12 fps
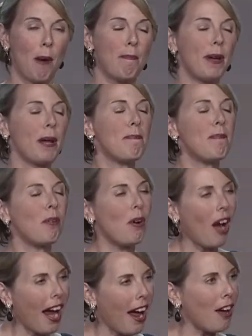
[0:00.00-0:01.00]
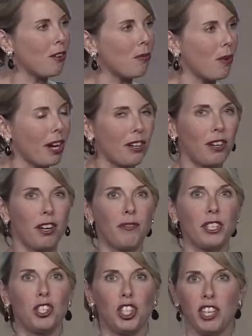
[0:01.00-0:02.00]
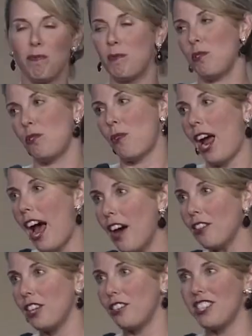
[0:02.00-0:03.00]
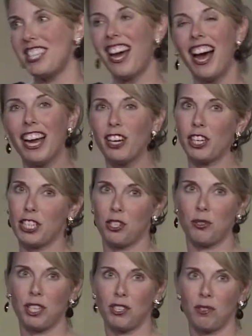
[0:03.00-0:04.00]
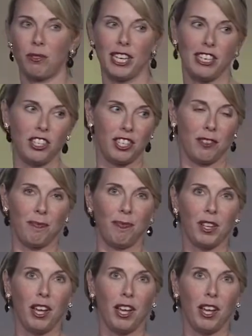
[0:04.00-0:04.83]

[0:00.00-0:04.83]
but a proud record of achievement throughout their entire history as a region.